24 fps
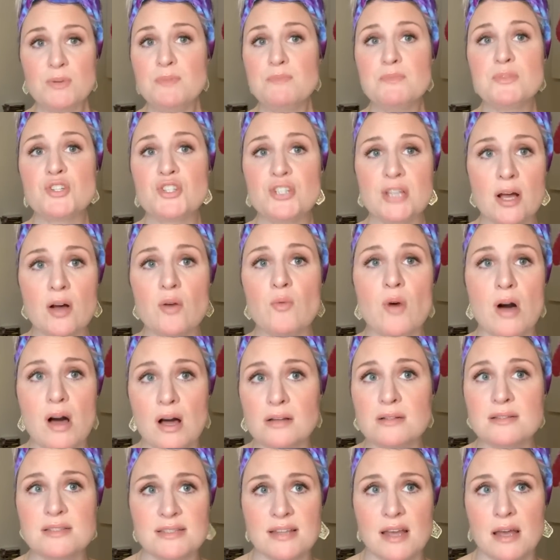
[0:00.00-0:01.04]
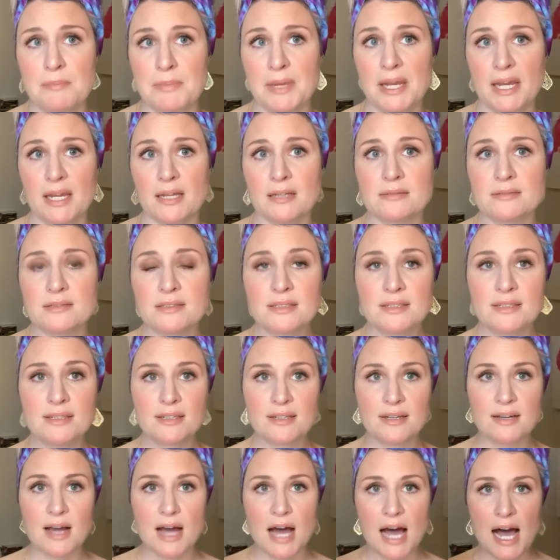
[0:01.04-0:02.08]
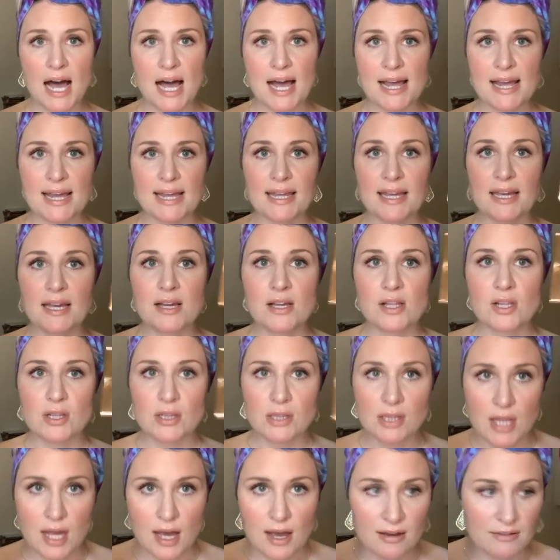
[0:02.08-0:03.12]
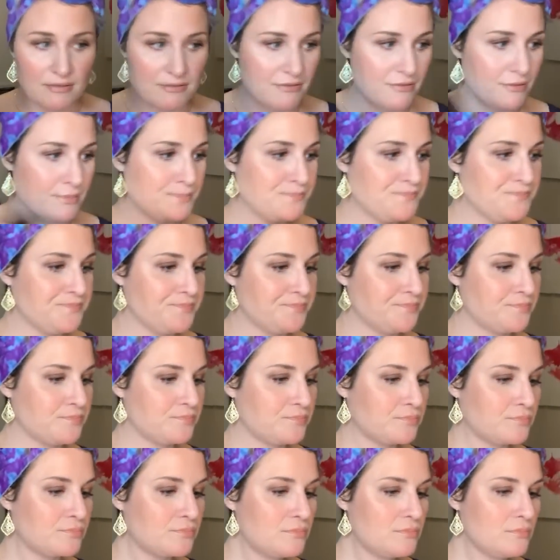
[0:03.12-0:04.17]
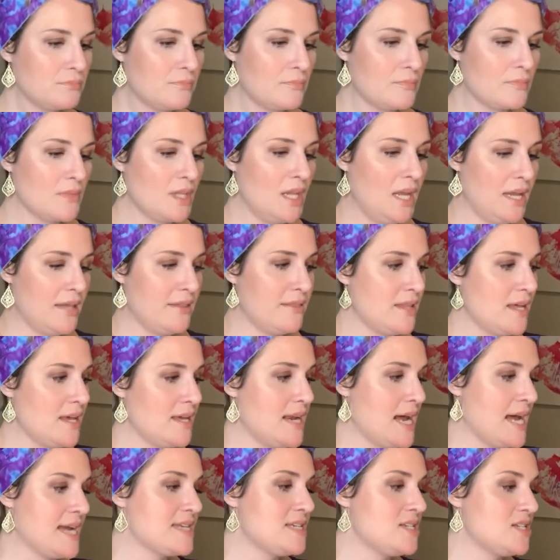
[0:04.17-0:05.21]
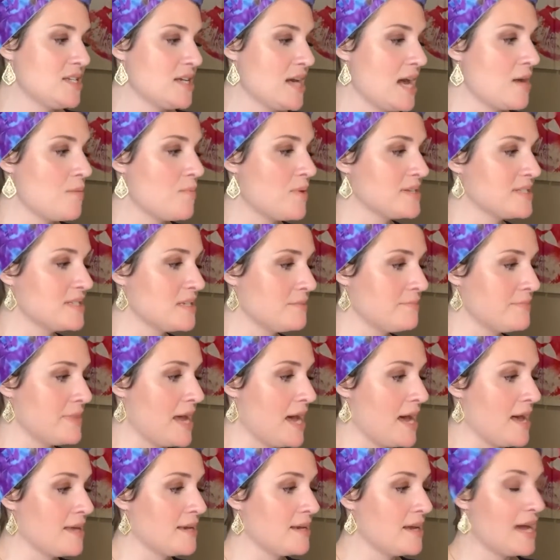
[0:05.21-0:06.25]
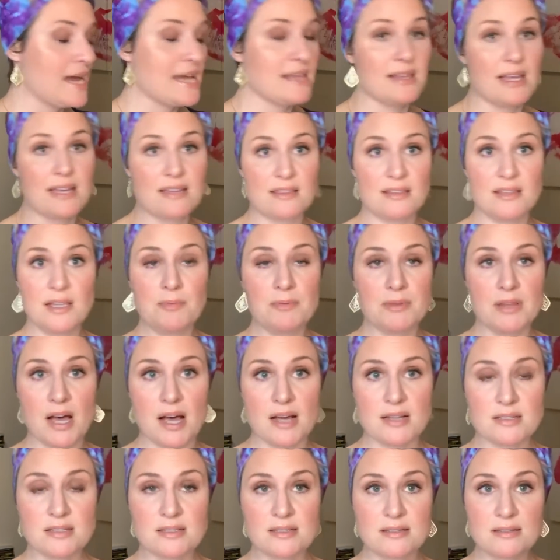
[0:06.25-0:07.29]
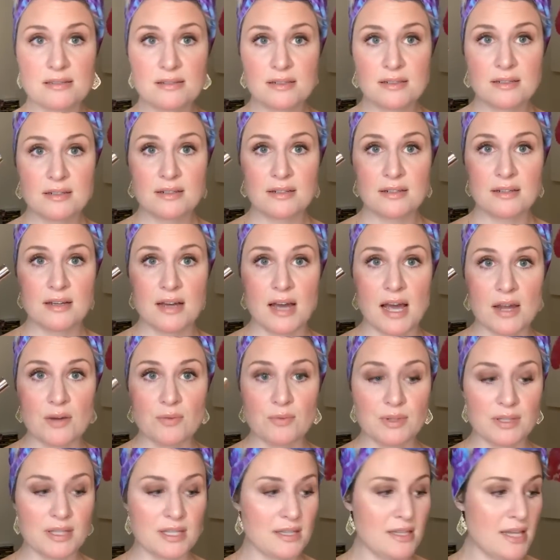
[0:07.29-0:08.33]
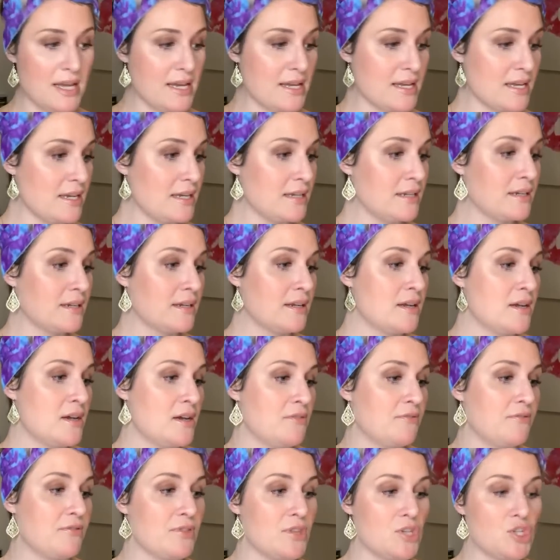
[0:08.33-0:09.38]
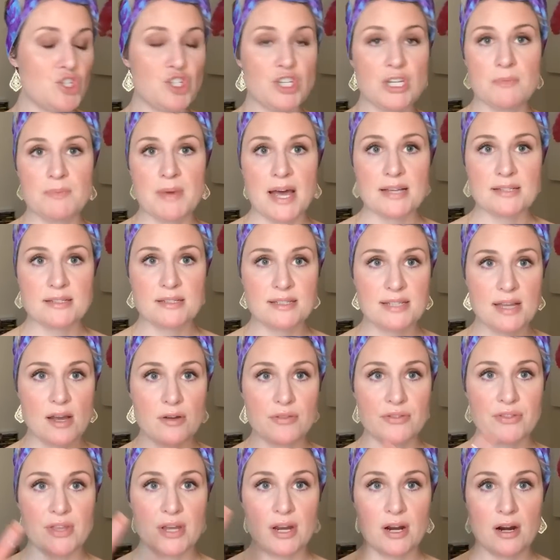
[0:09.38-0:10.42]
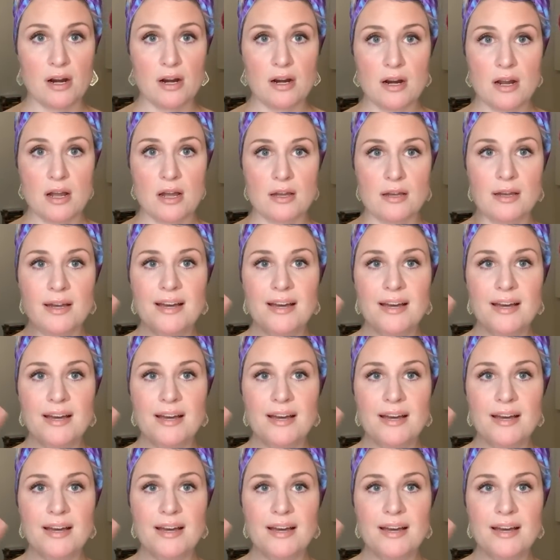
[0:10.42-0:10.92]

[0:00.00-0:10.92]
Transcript: Michelle Wong sent me, I love. And then I wasn't mad. I like the lip gloss. I really like it. For the cheap asses out there,